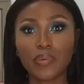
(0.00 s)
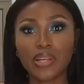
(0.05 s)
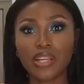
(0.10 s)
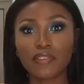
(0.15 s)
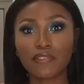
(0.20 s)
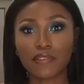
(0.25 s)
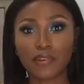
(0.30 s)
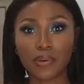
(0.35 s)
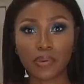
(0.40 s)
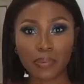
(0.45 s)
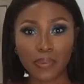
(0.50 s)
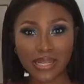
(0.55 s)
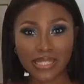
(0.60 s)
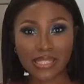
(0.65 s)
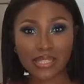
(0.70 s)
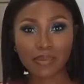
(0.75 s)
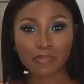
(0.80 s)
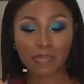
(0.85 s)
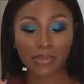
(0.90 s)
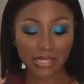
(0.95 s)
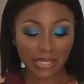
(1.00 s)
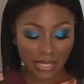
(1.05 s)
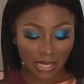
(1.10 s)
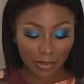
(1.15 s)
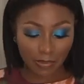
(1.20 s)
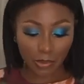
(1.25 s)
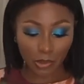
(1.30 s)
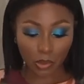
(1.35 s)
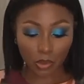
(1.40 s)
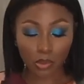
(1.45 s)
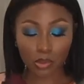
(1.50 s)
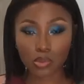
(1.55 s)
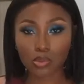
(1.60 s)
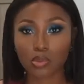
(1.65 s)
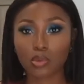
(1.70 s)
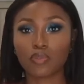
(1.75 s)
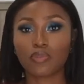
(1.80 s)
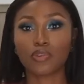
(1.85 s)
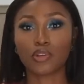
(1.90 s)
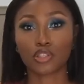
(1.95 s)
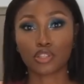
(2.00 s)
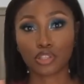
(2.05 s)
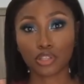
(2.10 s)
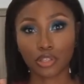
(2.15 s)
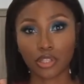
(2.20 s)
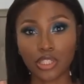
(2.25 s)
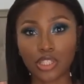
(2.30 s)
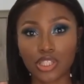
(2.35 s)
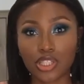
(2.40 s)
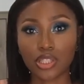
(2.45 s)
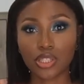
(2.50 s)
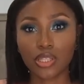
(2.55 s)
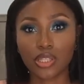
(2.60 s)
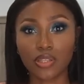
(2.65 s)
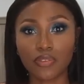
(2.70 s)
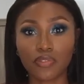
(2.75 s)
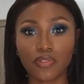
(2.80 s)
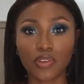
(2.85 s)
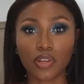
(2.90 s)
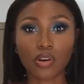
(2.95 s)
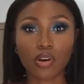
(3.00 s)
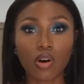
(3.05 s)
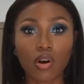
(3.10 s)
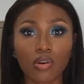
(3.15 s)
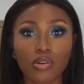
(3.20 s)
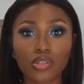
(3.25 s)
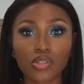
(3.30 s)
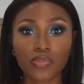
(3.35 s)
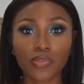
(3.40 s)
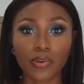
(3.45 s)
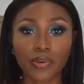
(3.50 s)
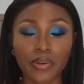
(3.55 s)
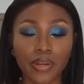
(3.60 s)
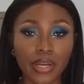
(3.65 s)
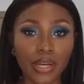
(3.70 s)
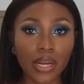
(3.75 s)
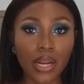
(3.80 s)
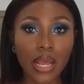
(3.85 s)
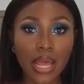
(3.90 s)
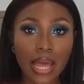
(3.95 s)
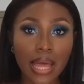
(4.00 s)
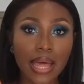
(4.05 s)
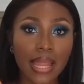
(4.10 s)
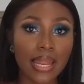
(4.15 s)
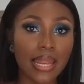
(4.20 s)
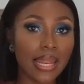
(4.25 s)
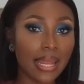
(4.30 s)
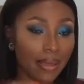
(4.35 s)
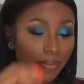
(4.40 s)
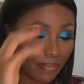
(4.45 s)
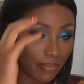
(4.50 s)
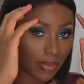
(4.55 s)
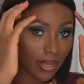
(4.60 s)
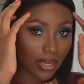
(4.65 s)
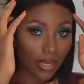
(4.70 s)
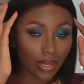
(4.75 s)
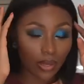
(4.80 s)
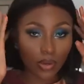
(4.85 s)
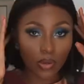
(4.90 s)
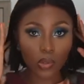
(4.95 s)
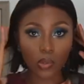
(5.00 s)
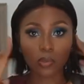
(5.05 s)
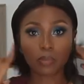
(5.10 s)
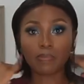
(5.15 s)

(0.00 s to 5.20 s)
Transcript: really for a wedding per se, but also for church if it calls for it. Let me go